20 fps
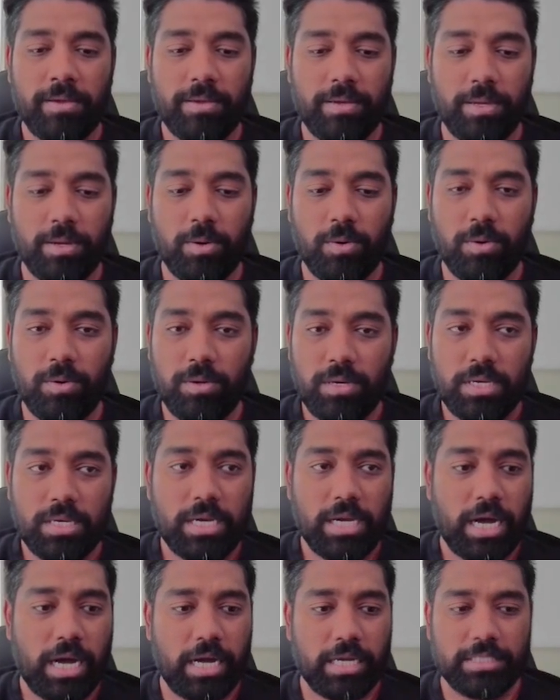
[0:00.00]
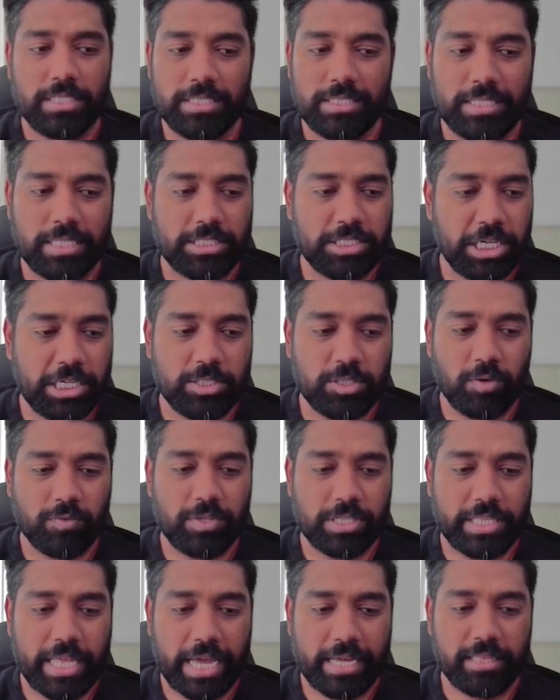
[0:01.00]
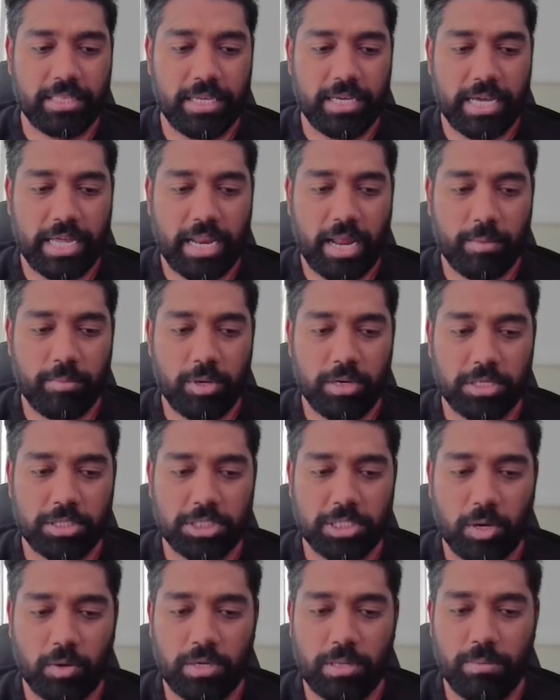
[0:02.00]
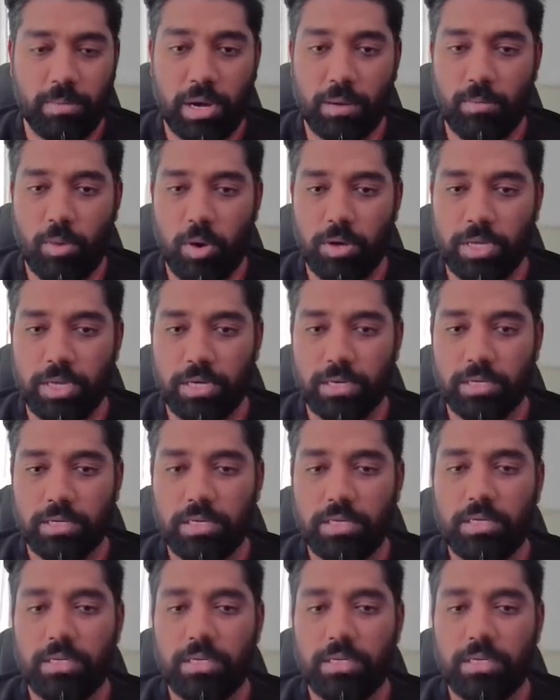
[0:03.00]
You know, uh, just the change of the tactic, and I'm going to shout demand more here.